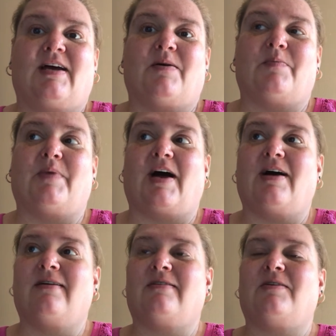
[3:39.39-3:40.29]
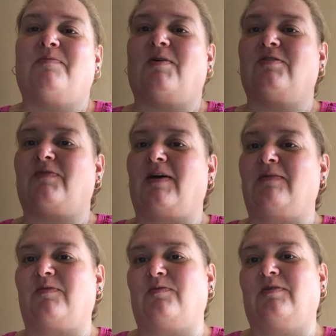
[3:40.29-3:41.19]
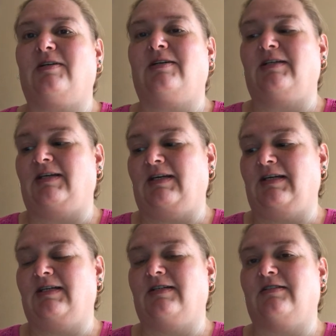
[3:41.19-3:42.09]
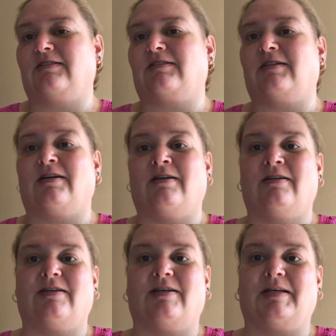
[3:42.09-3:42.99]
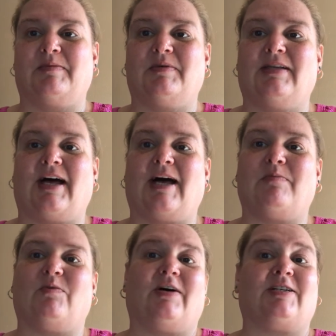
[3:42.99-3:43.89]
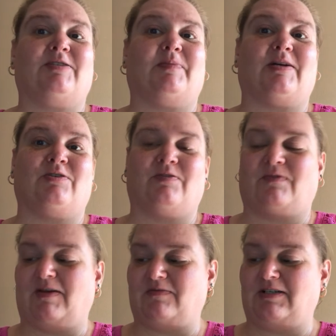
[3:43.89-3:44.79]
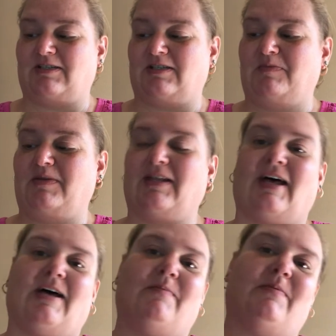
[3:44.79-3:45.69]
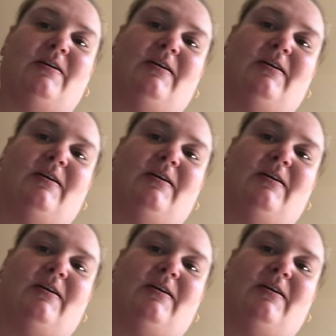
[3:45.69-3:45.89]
my most favorite one is the lemon lime. Well, actually, my two favorite is lemon lime